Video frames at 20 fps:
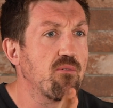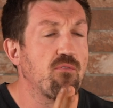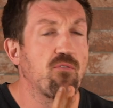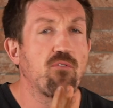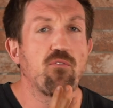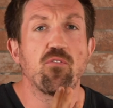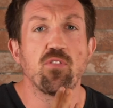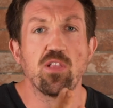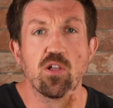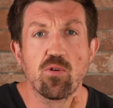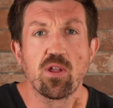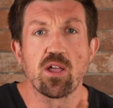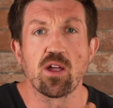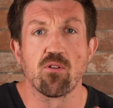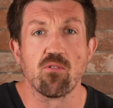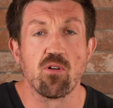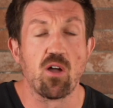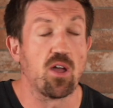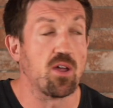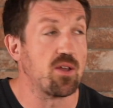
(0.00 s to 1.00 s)

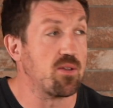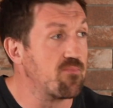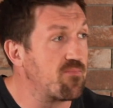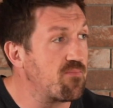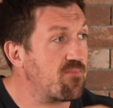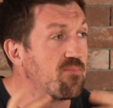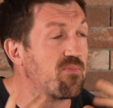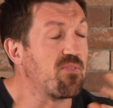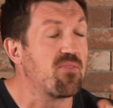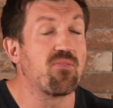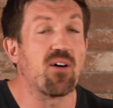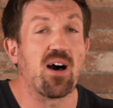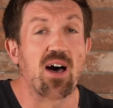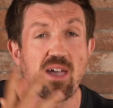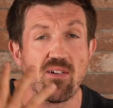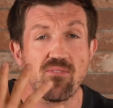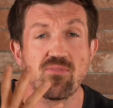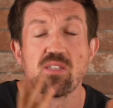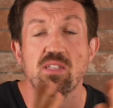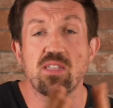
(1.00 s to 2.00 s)
floating around
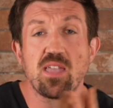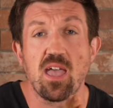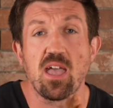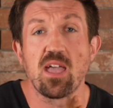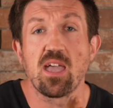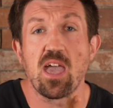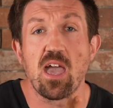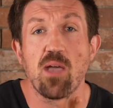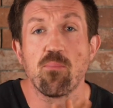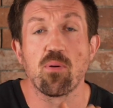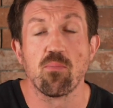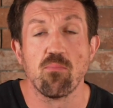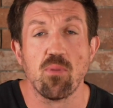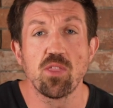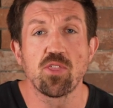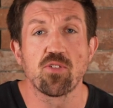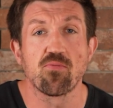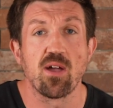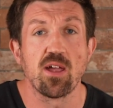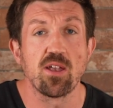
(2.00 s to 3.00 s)
5 to 10K per
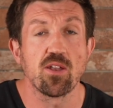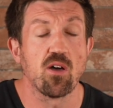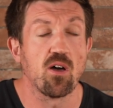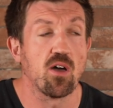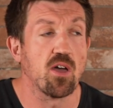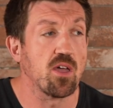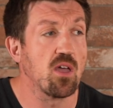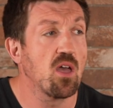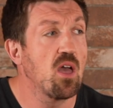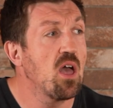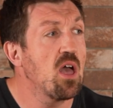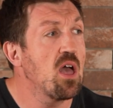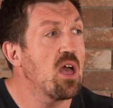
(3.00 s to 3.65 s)
month right now,